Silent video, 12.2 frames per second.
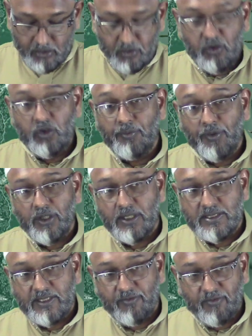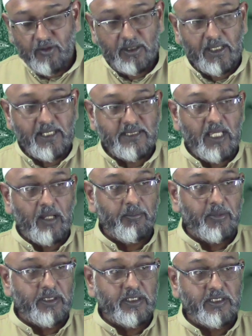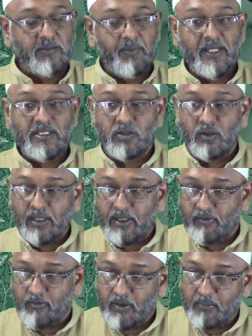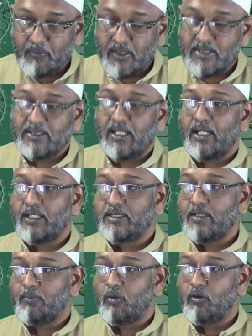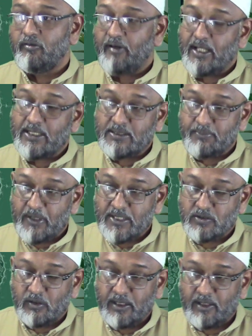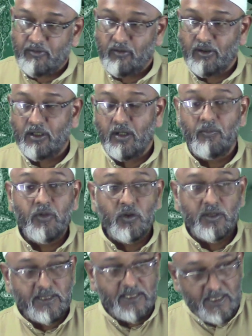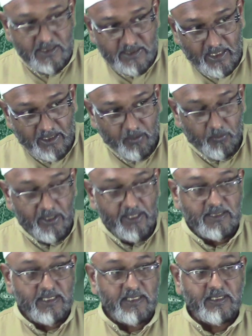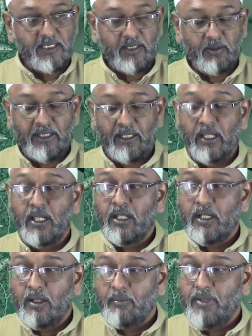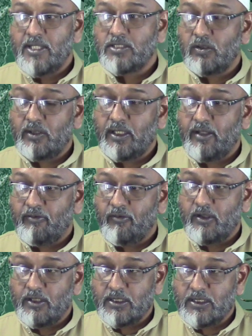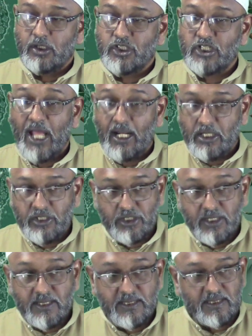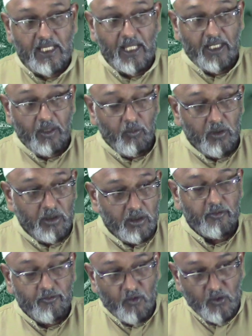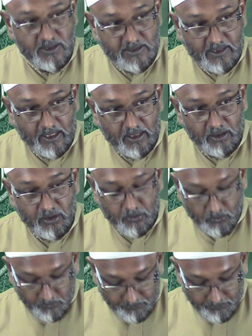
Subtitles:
numerous different examples based on the different personality profiles, based on the different communities that they were existing in, based on the different challenges that they were forced to endure.